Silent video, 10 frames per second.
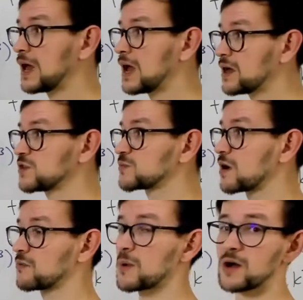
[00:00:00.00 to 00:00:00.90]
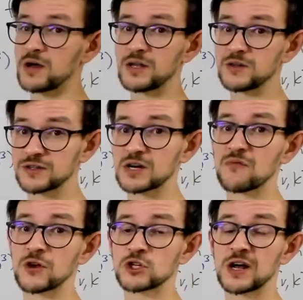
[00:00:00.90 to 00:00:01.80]
and this graph
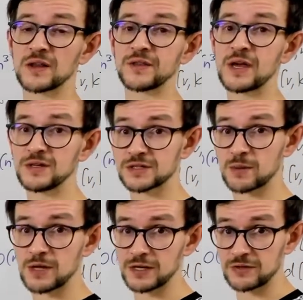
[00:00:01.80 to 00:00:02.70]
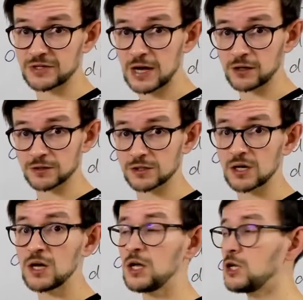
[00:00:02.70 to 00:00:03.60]
actually contains some negative cycles,
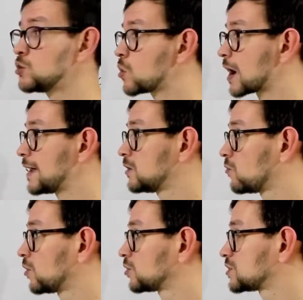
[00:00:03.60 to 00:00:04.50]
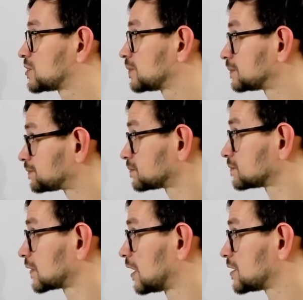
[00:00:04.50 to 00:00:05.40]
you kind of want
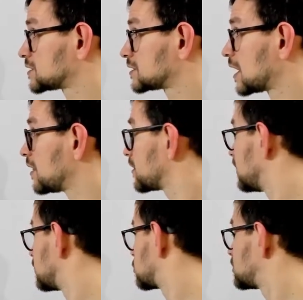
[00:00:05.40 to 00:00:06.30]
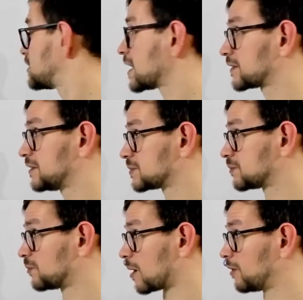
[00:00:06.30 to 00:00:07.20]
something to detect this
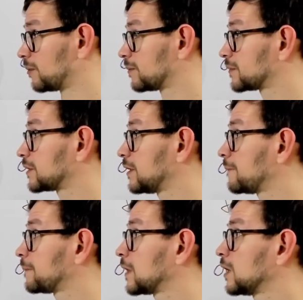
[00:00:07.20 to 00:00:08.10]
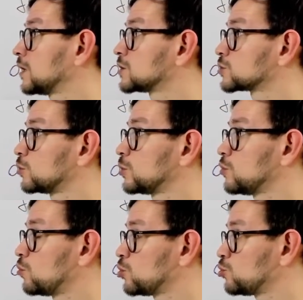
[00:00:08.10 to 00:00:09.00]
problem. Yeah, so
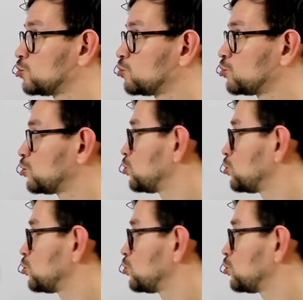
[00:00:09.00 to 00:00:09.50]
you